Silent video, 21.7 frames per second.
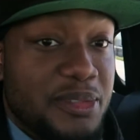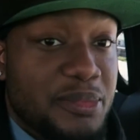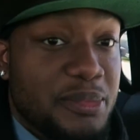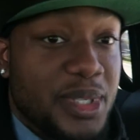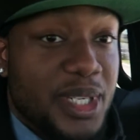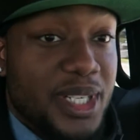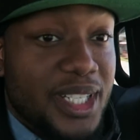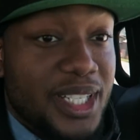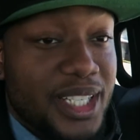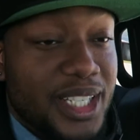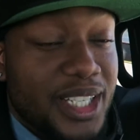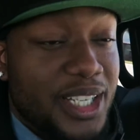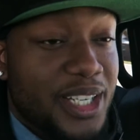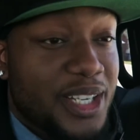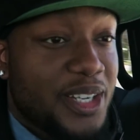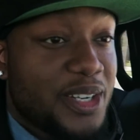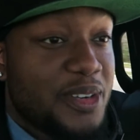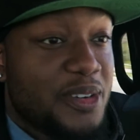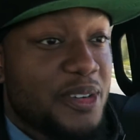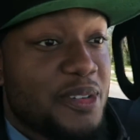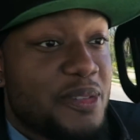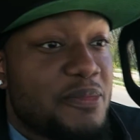
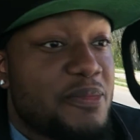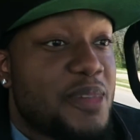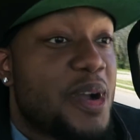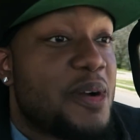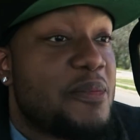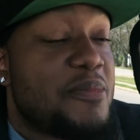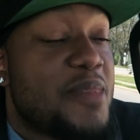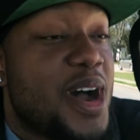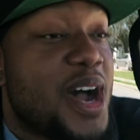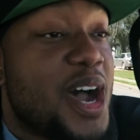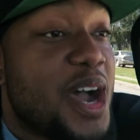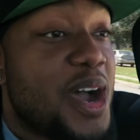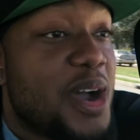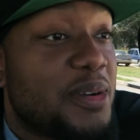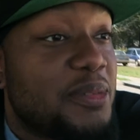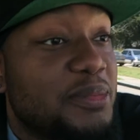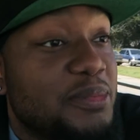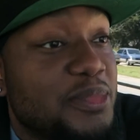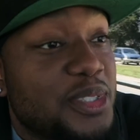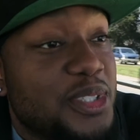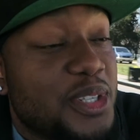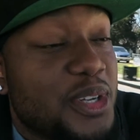but my
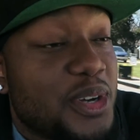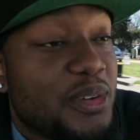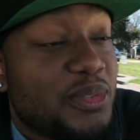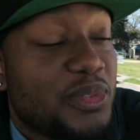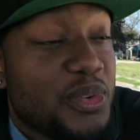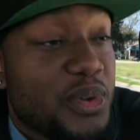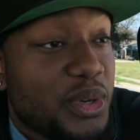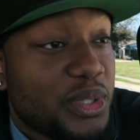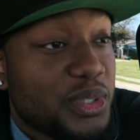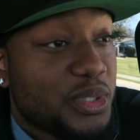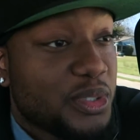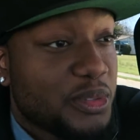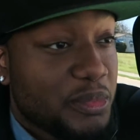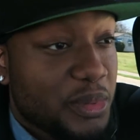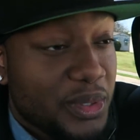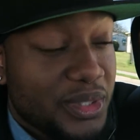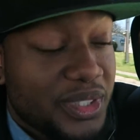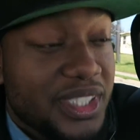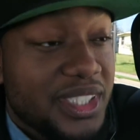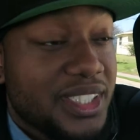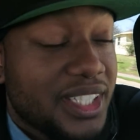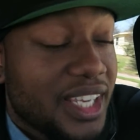mom, you know, of course, was
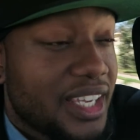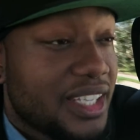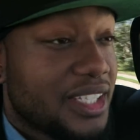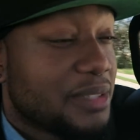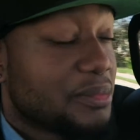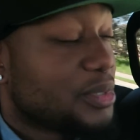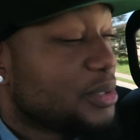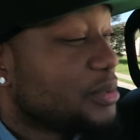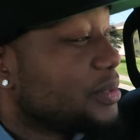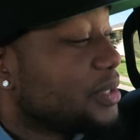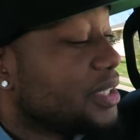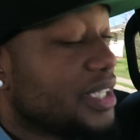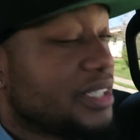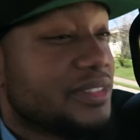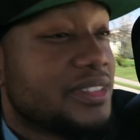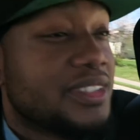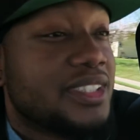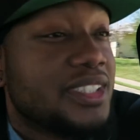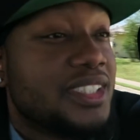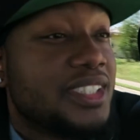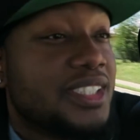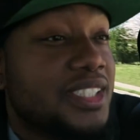supposed to take him or
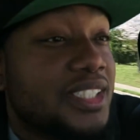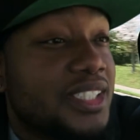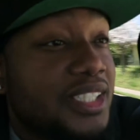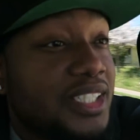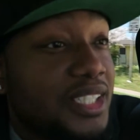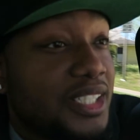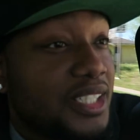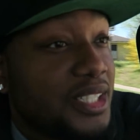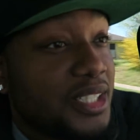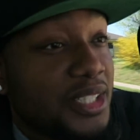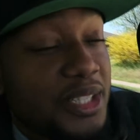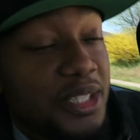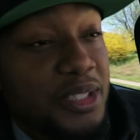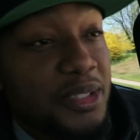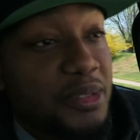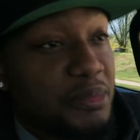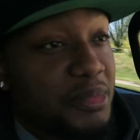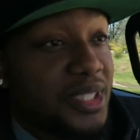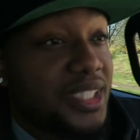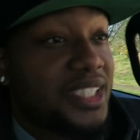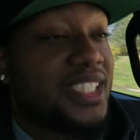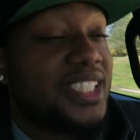whatever,
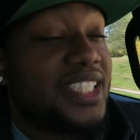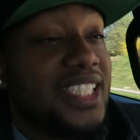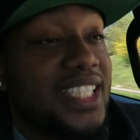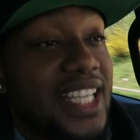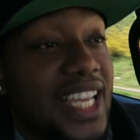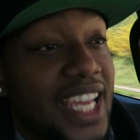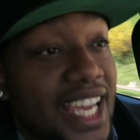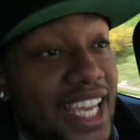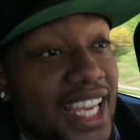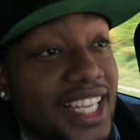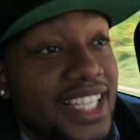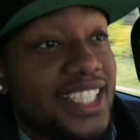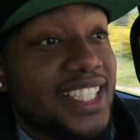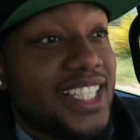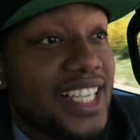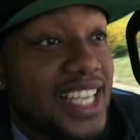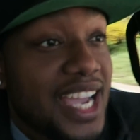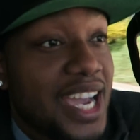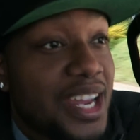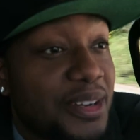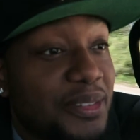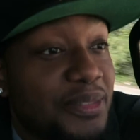but she had
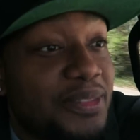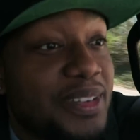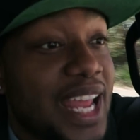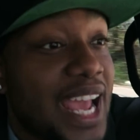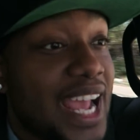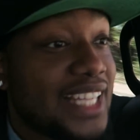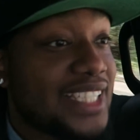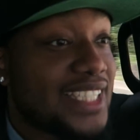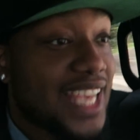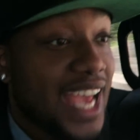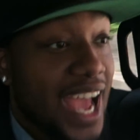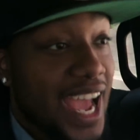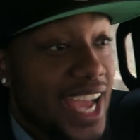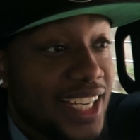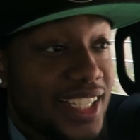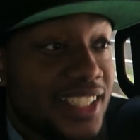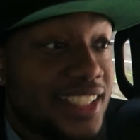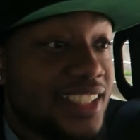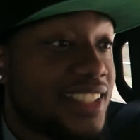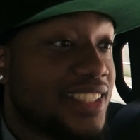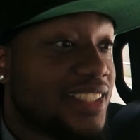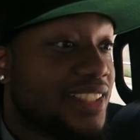got a flat tire,